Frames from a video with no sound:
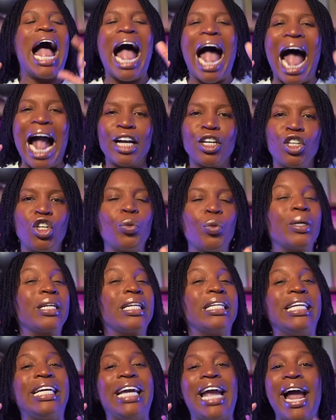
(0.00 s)

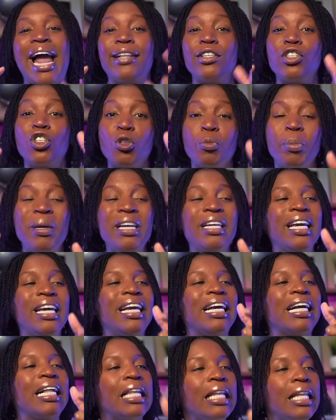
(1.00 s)
accurately and
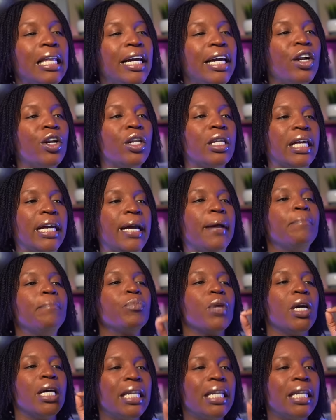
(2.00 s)
speaking clearly,